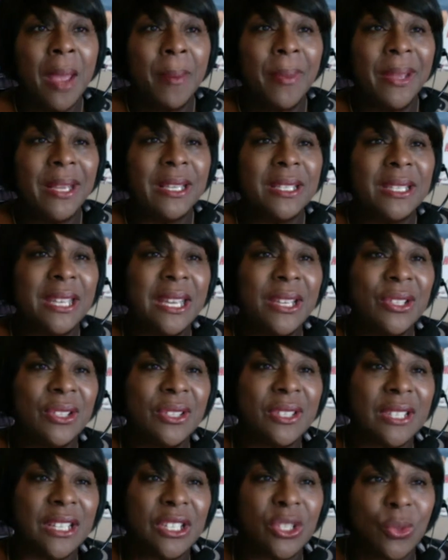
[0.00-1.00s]
because these
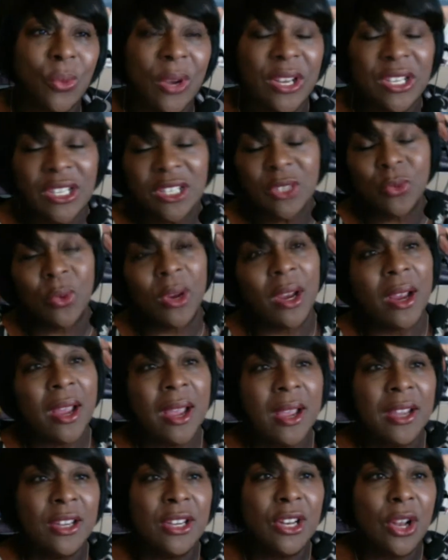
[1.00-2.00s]
are situations where,
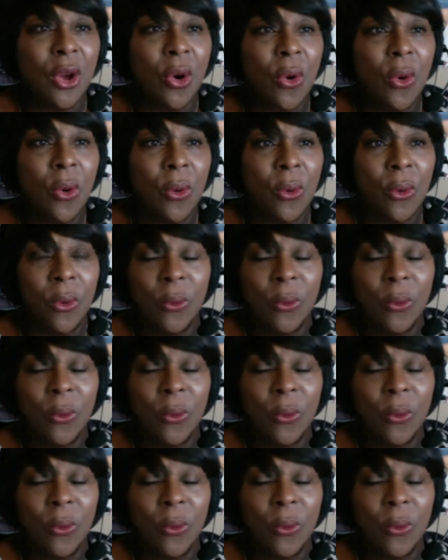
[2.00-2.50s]
you know,